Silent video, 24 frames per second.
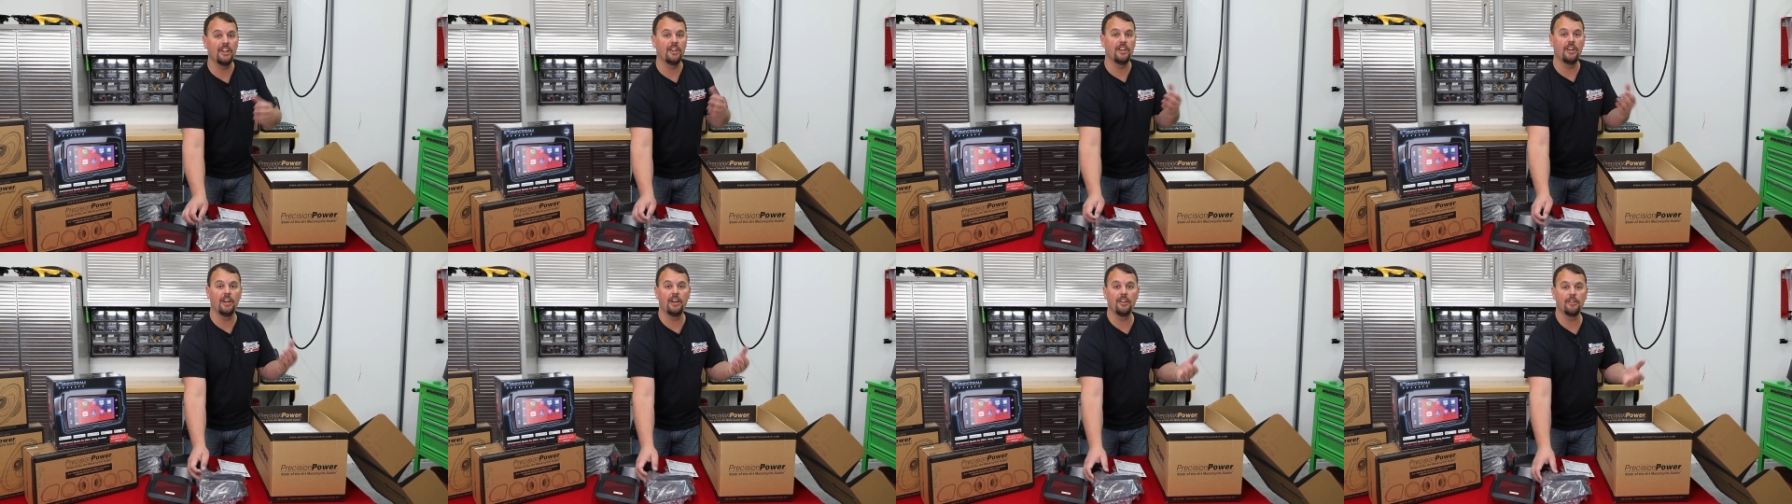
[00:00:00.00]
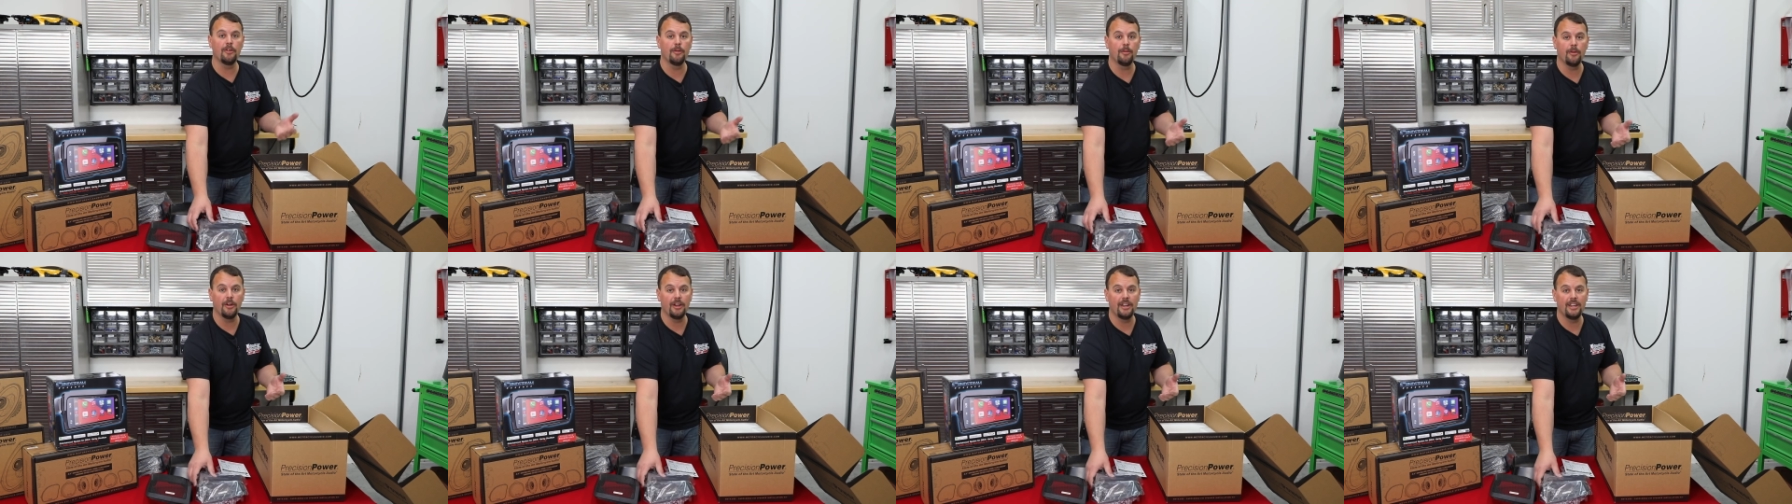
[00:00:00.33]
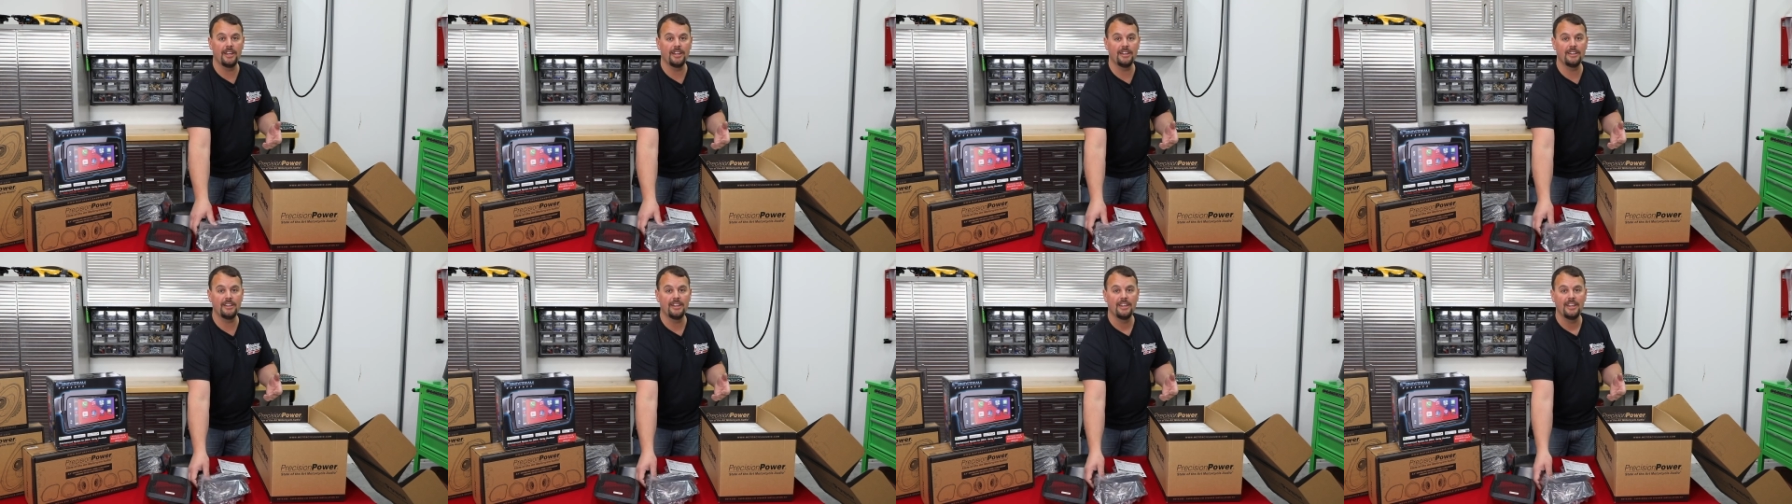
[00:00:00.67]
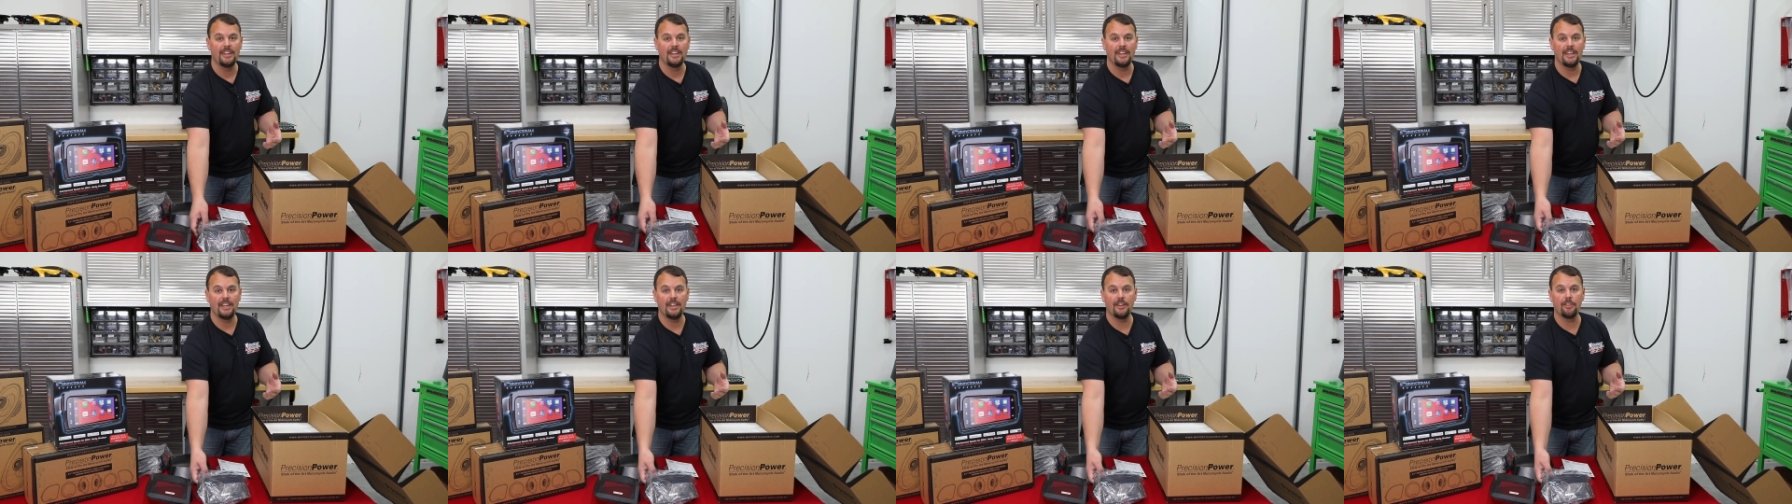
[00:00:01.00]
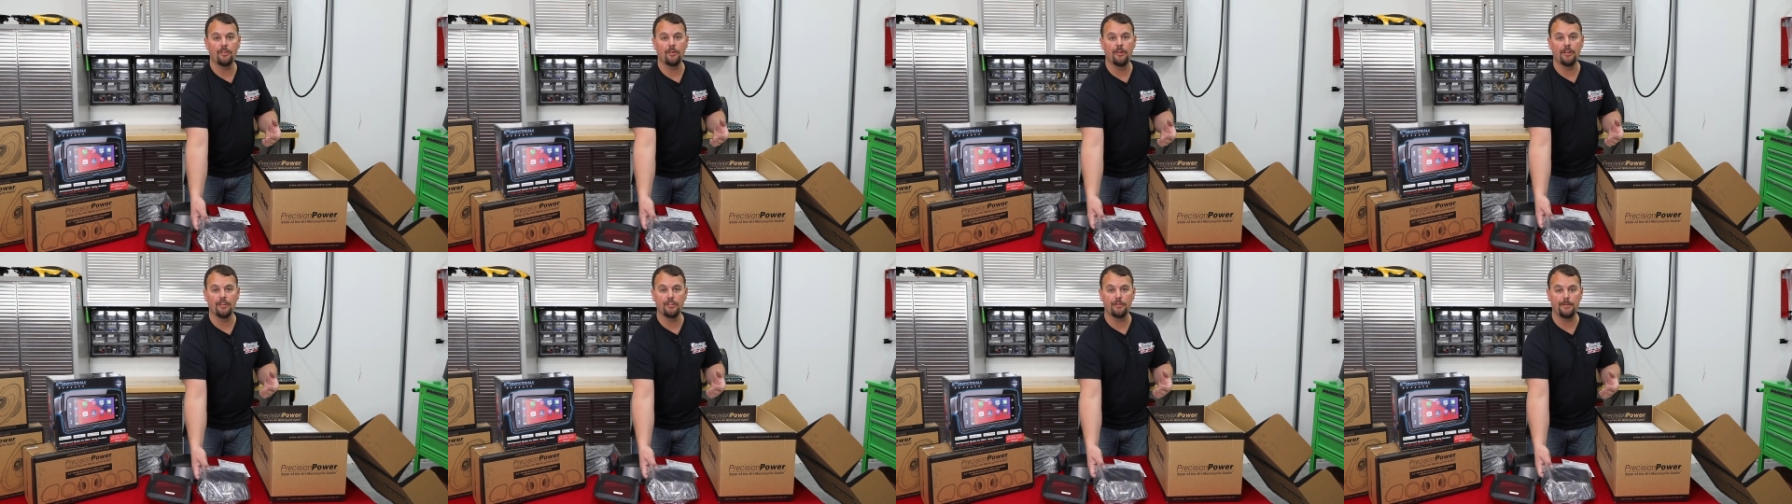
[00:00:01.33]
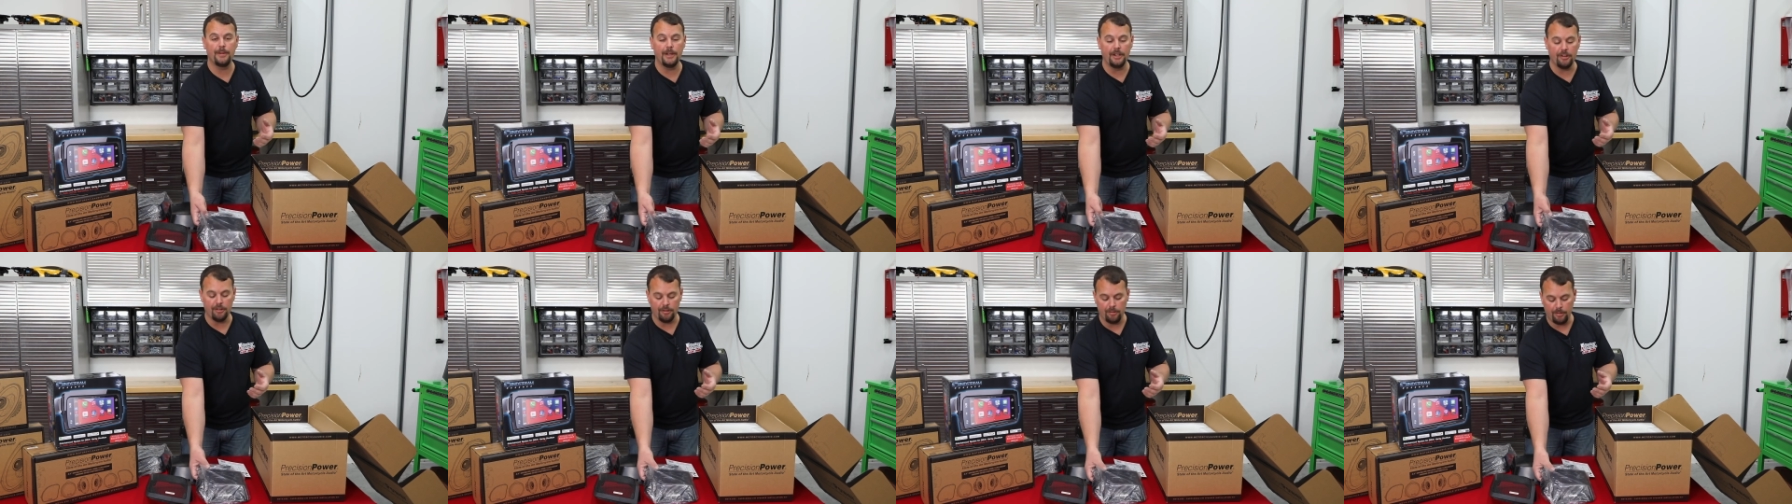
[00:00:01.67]
another brand and throwing the
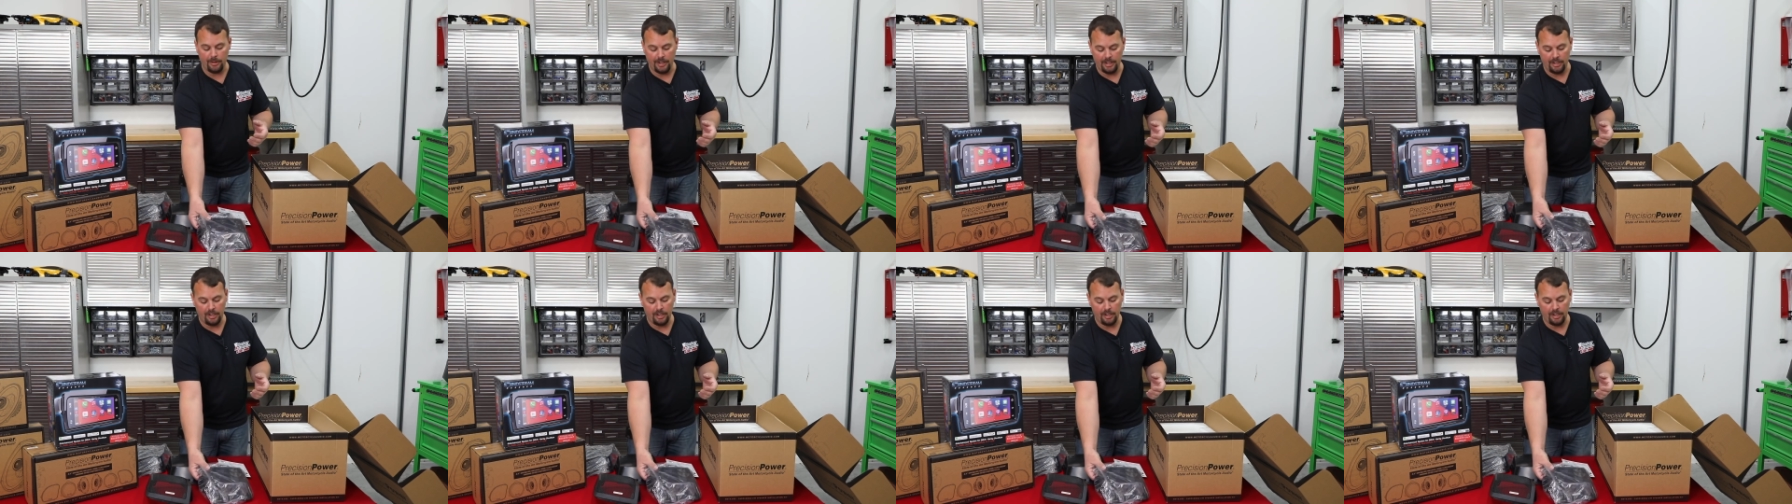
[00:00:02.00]
speakers away.